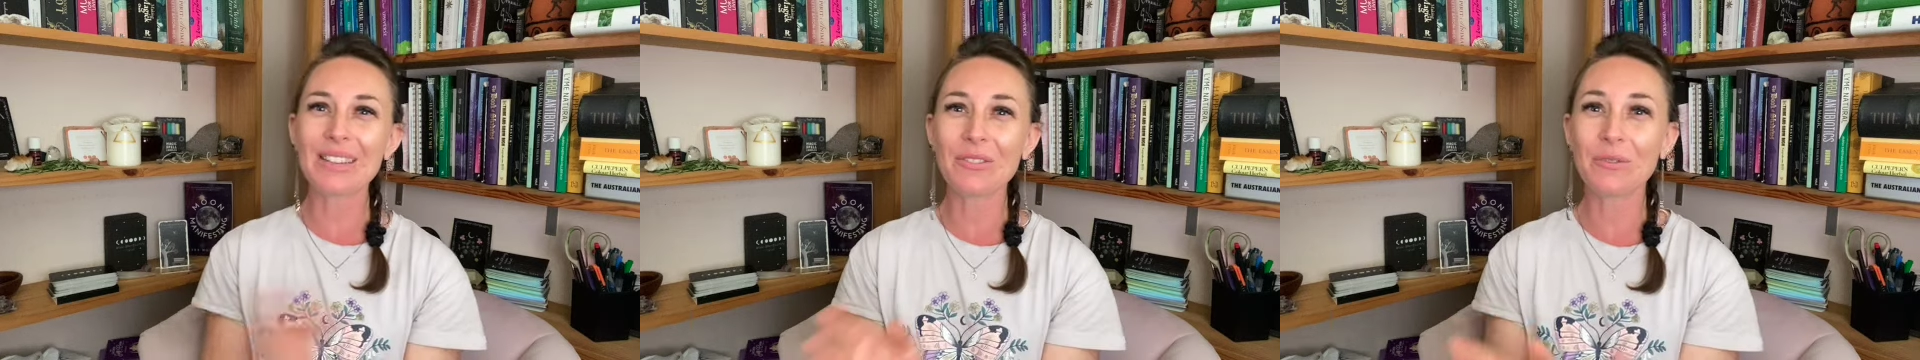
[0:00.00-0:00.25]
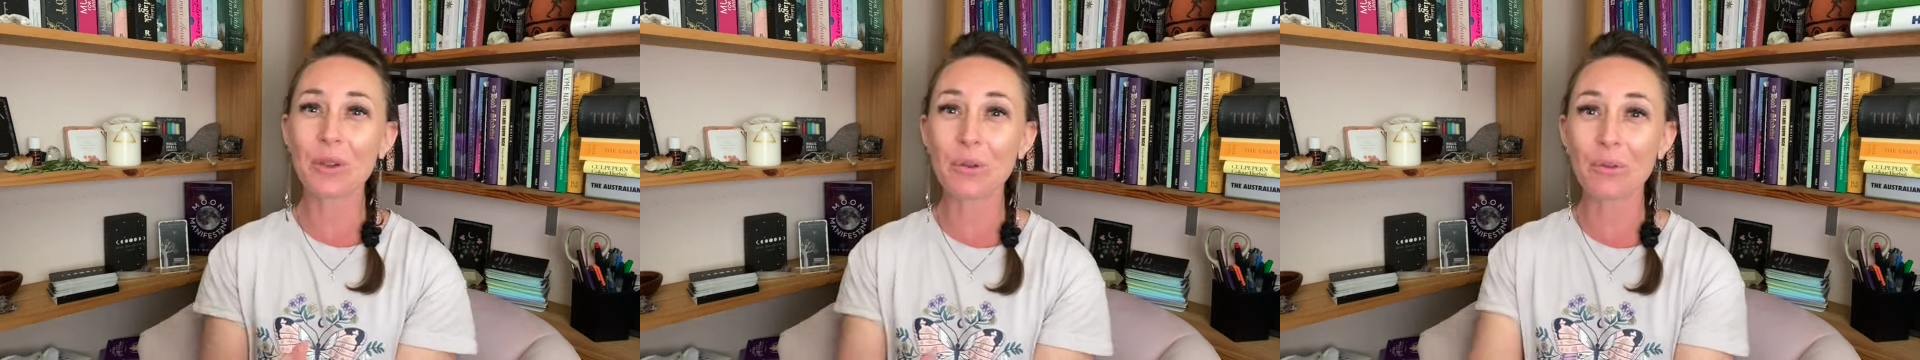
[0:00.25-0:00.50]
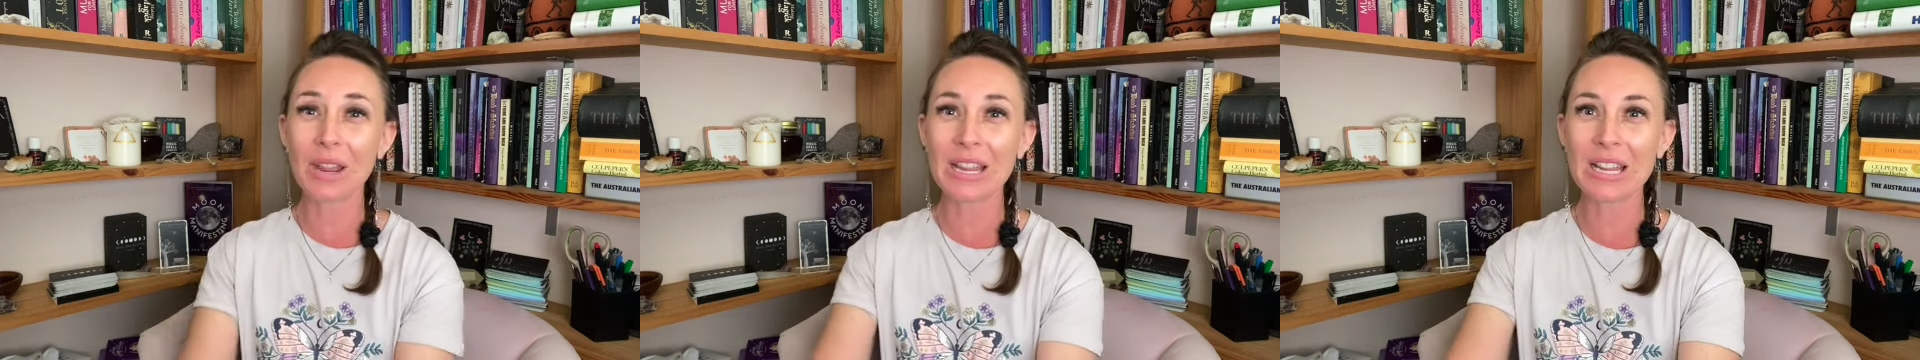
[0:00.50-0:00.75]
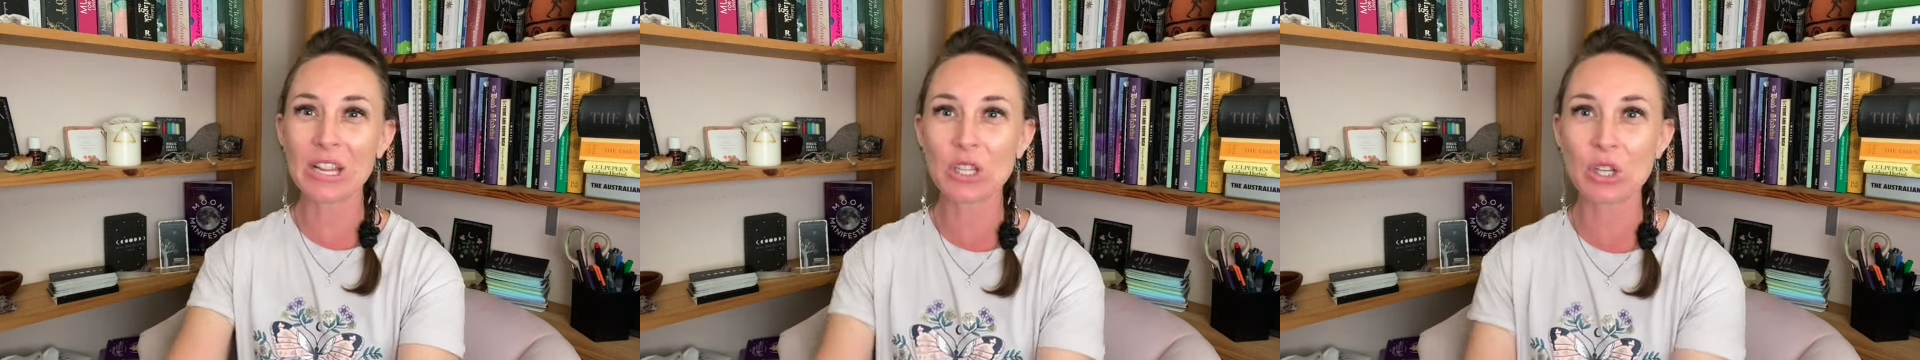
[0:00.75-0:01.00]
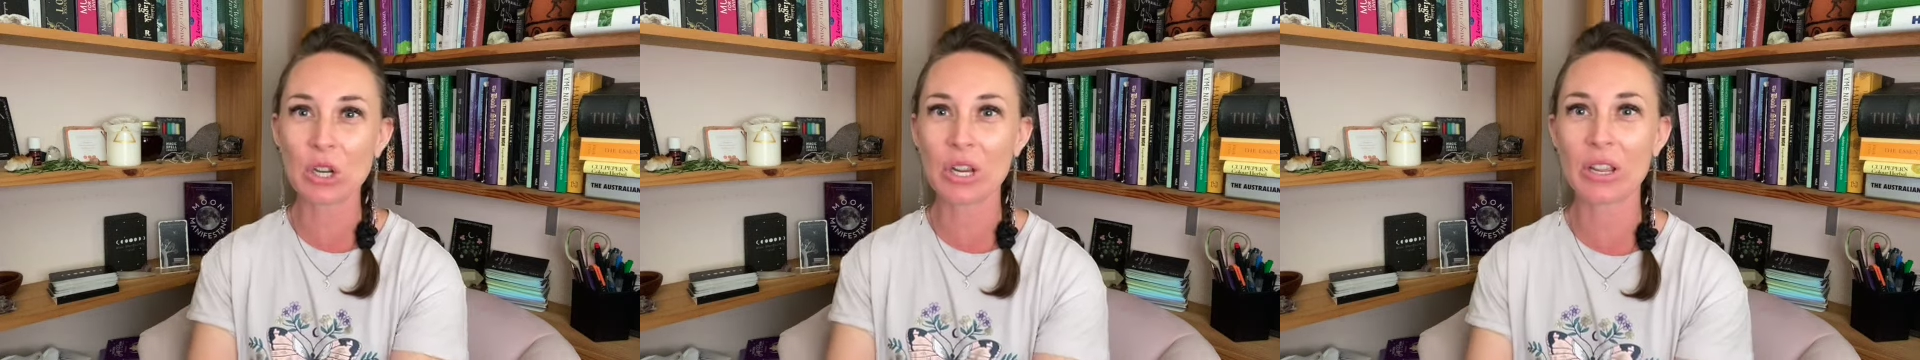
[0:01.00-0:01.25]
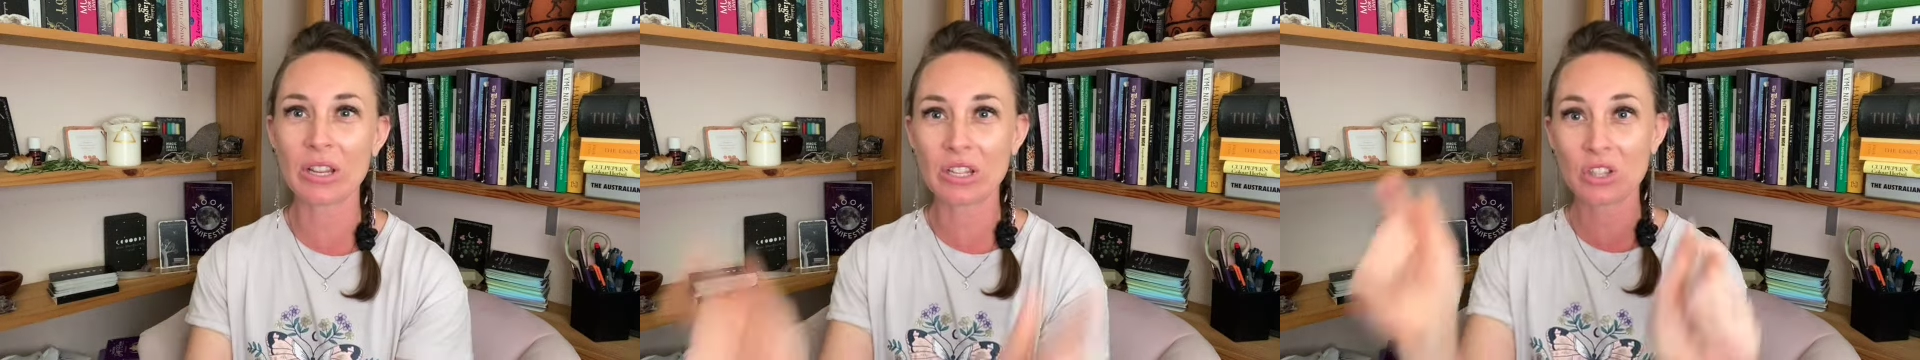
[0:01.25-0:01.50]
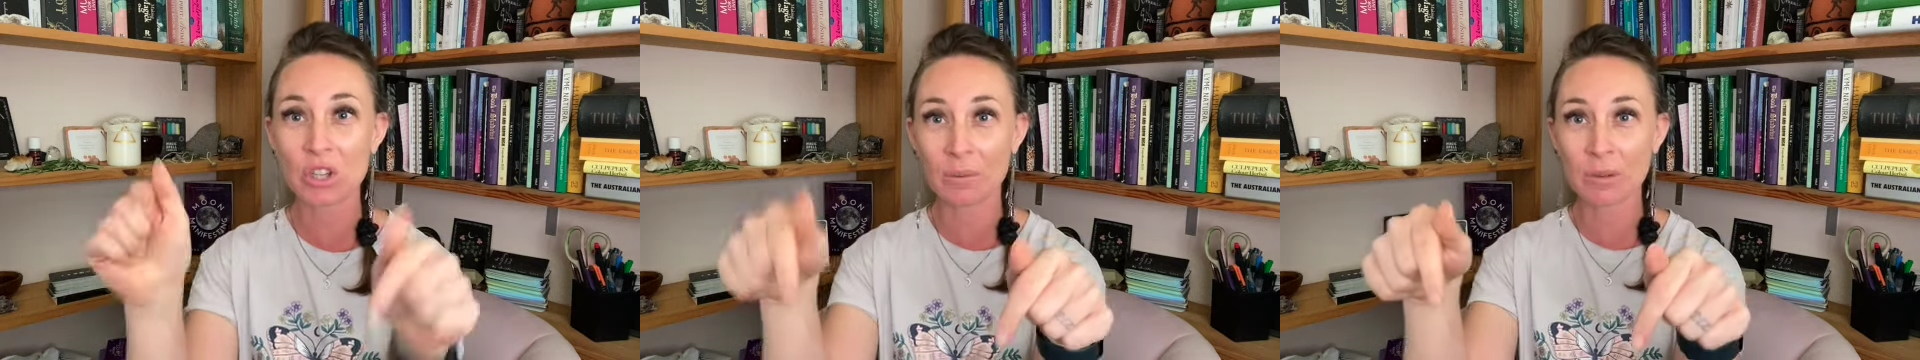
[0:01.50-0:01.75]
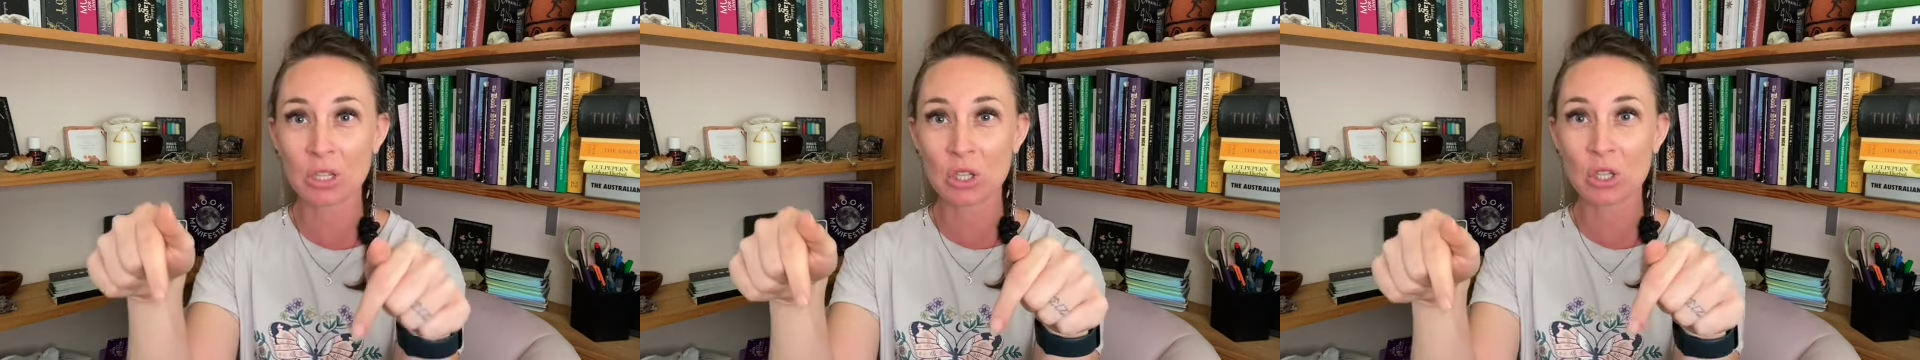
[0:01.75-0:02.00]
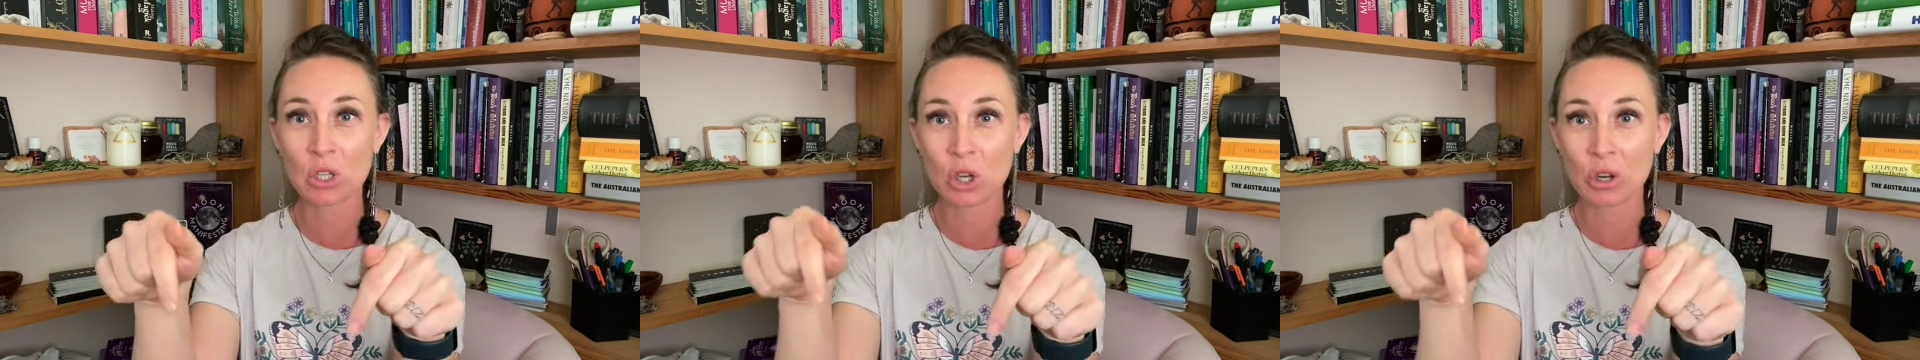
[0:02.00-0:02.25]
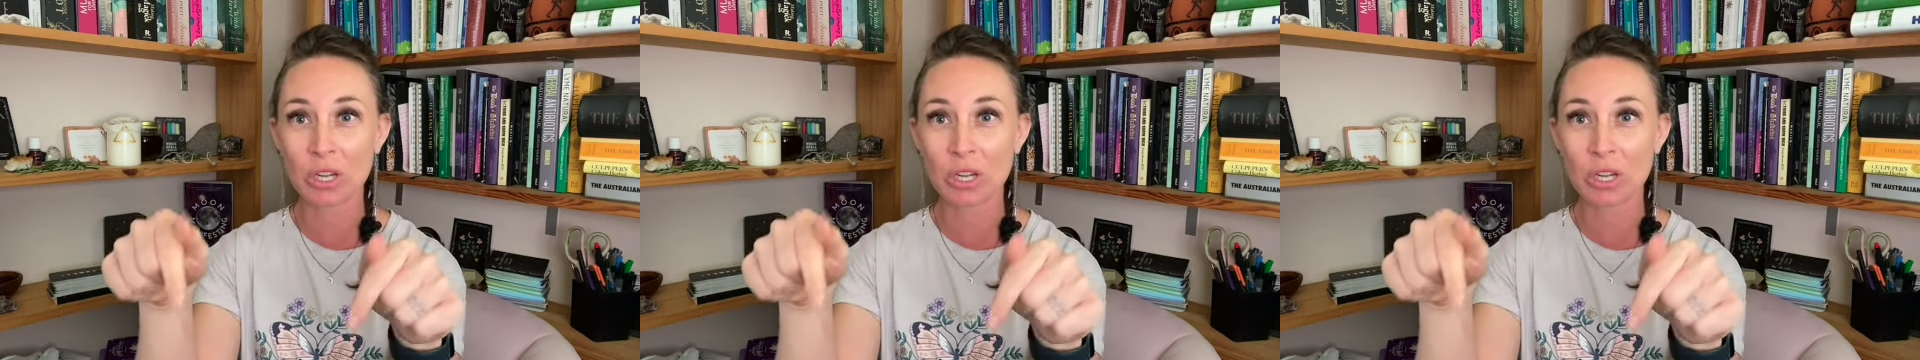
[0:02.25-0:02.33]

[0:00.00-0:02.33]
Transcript: feel free to jump into the show